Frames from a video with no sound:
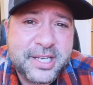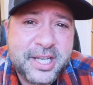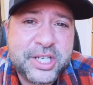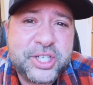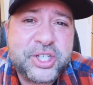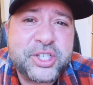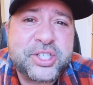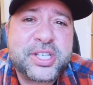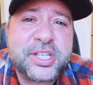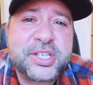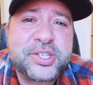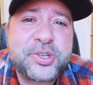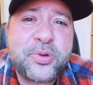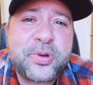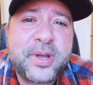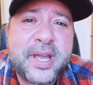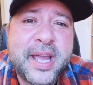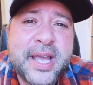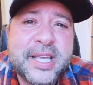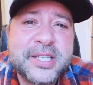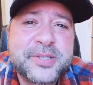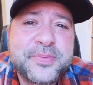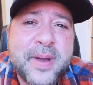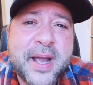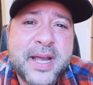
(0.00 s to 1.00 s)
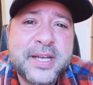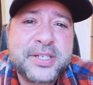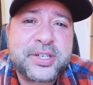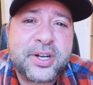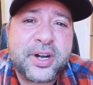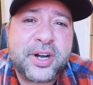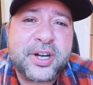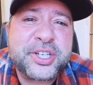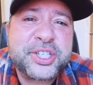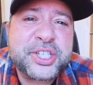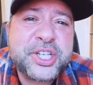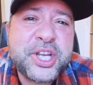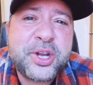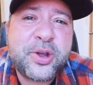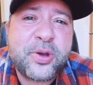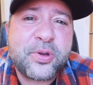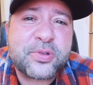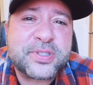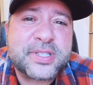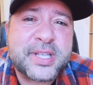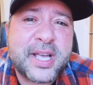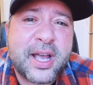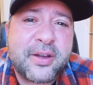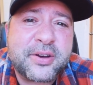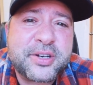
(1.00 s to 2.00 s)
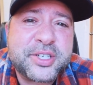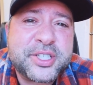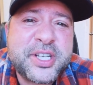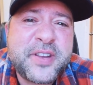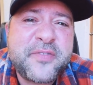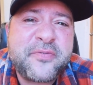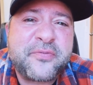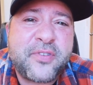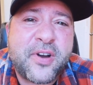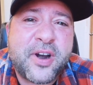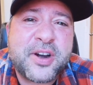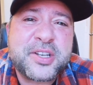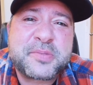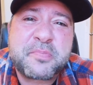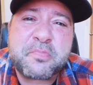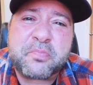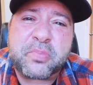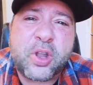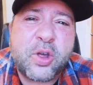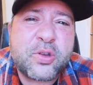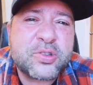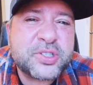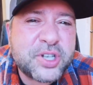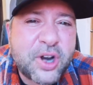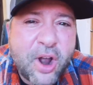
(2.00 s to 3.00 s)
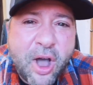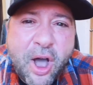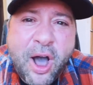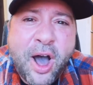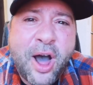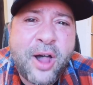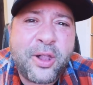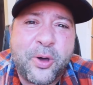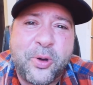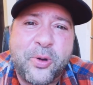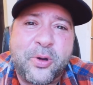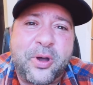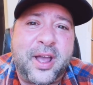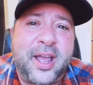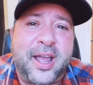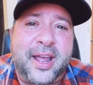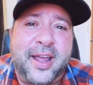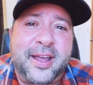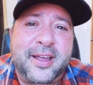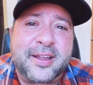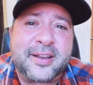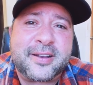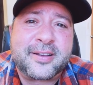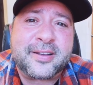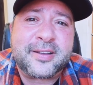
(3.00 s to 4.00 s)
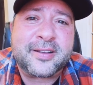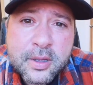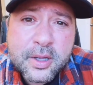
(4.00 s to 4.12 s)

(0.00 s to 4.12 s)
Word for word: Teacher says, okay, it's my turn. She goes down and she farts and blows it all away.